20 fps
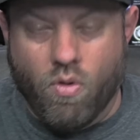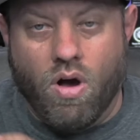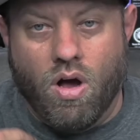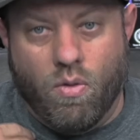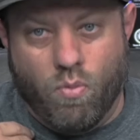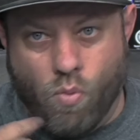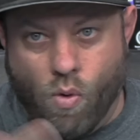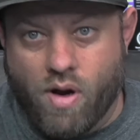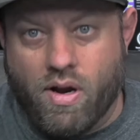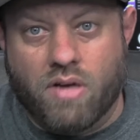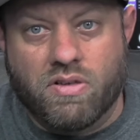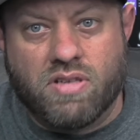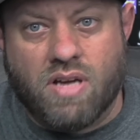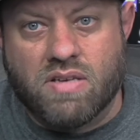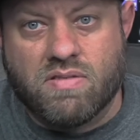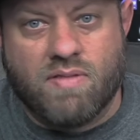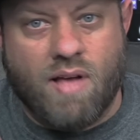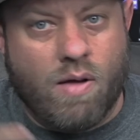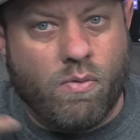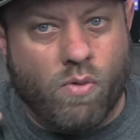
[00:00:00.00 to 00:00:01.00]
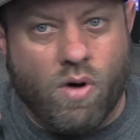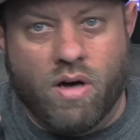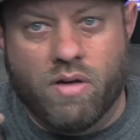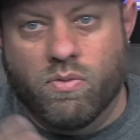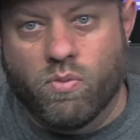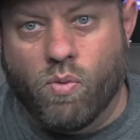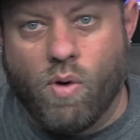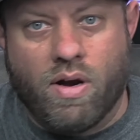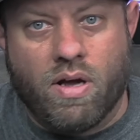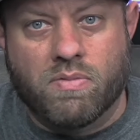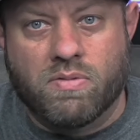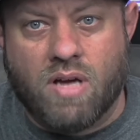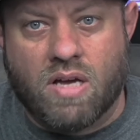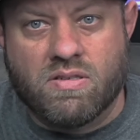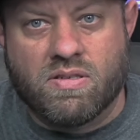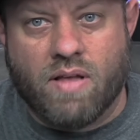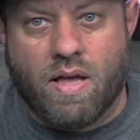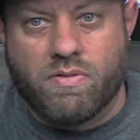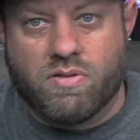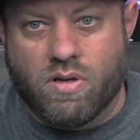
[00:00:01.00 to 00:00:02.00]
one on time slot one, one on time
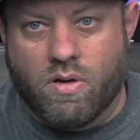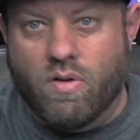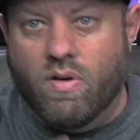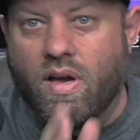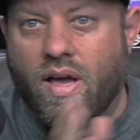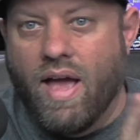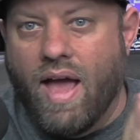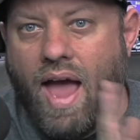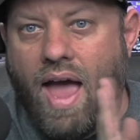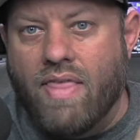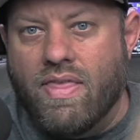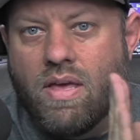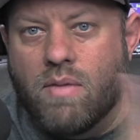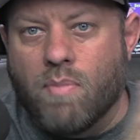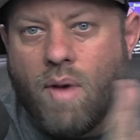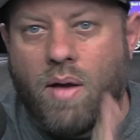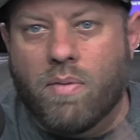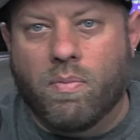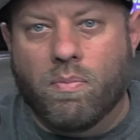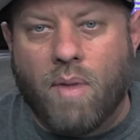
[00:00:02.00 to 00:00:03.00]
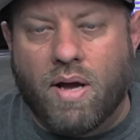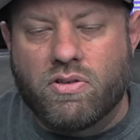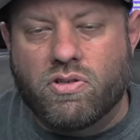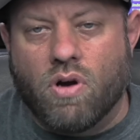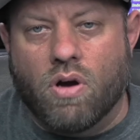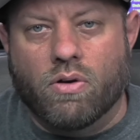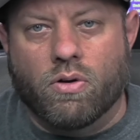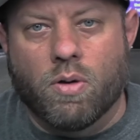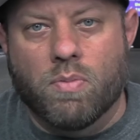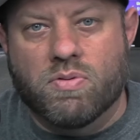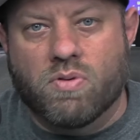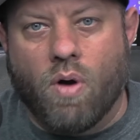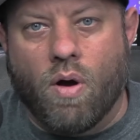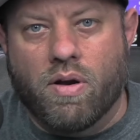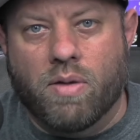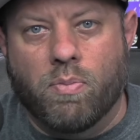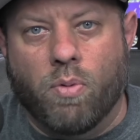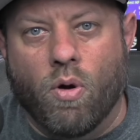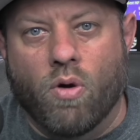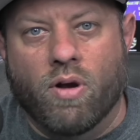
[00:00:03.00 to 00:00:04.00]
slot two, and then my my talk groups are
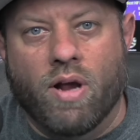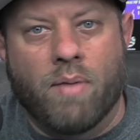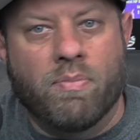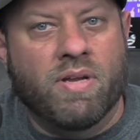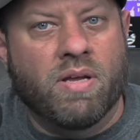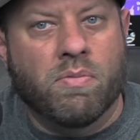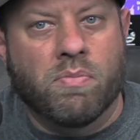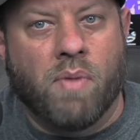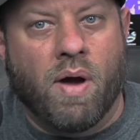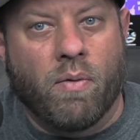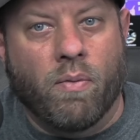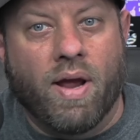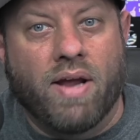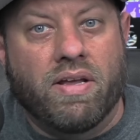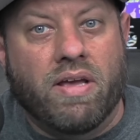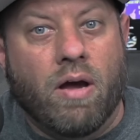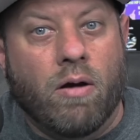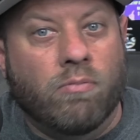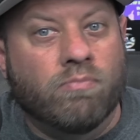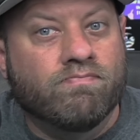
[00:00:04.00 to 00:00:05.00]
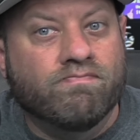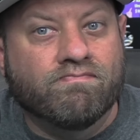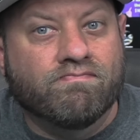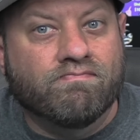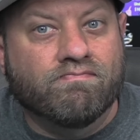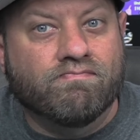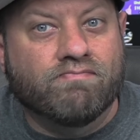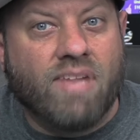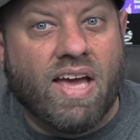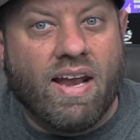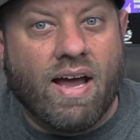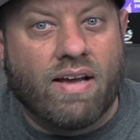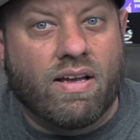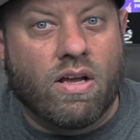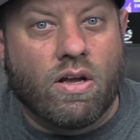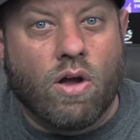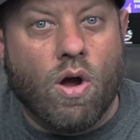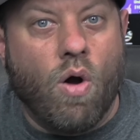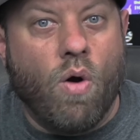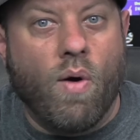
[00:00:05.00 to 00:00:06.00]
already programmed in my radio, and I
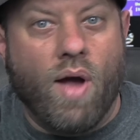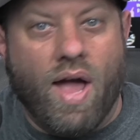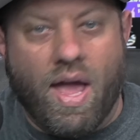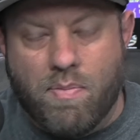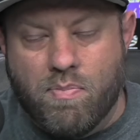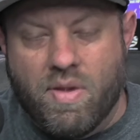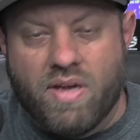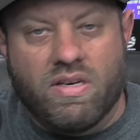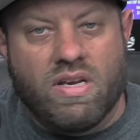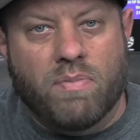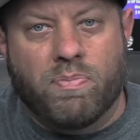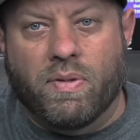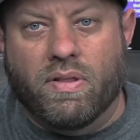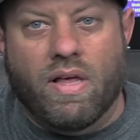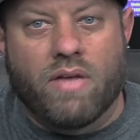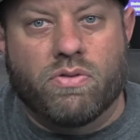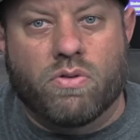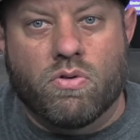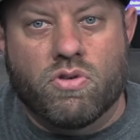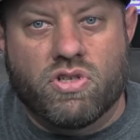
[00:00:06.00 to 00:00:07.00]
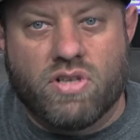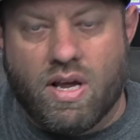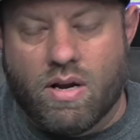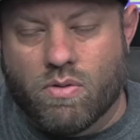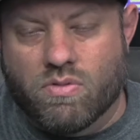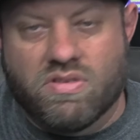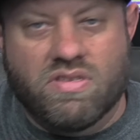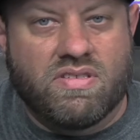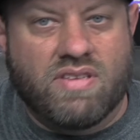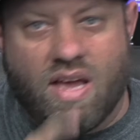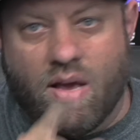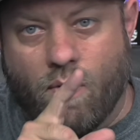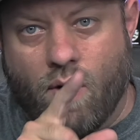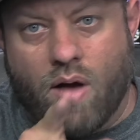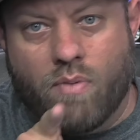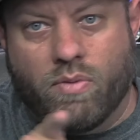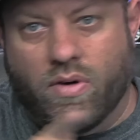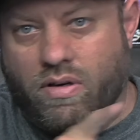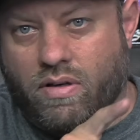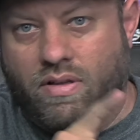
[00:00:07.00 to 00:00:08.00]
can go and manipulate those channels and say, well, I
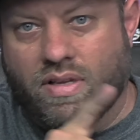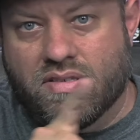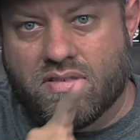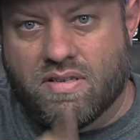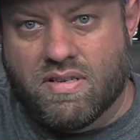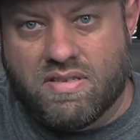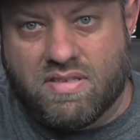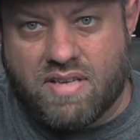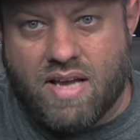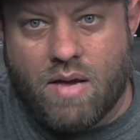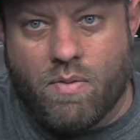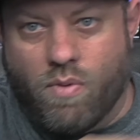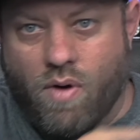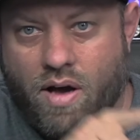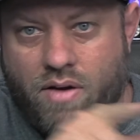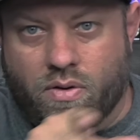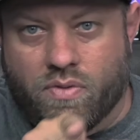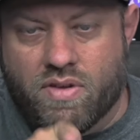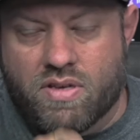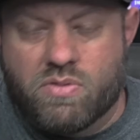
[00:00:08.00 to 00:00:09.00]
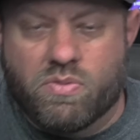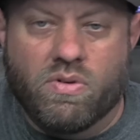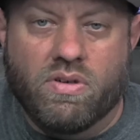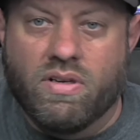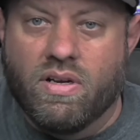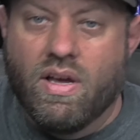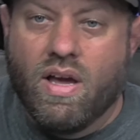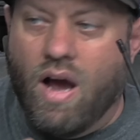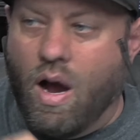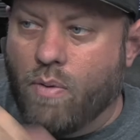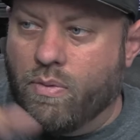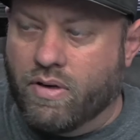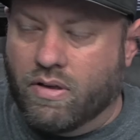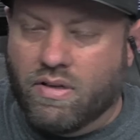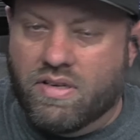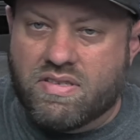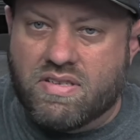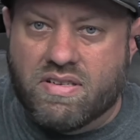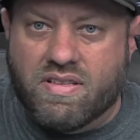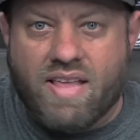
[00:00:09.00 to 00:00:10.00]
want to listen to statewide on this one. I want to
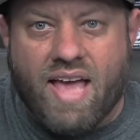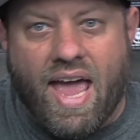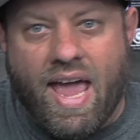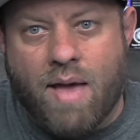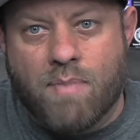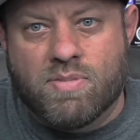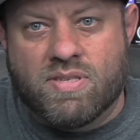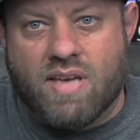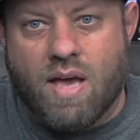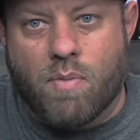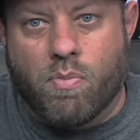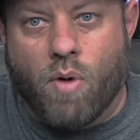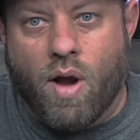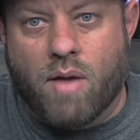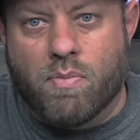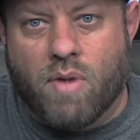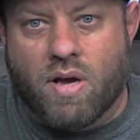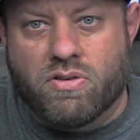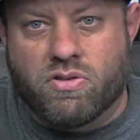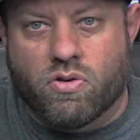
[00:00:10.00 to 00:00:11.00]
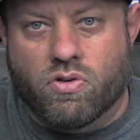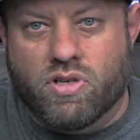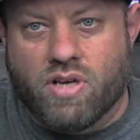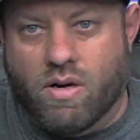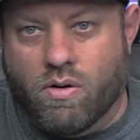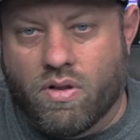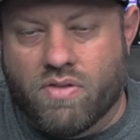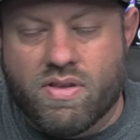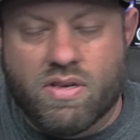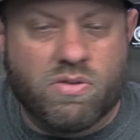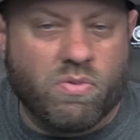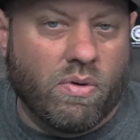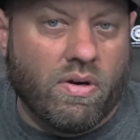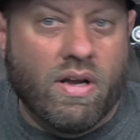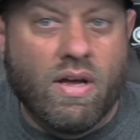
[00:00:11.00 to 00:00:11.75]
listen to the AMSAT Brandmeister channel on this one.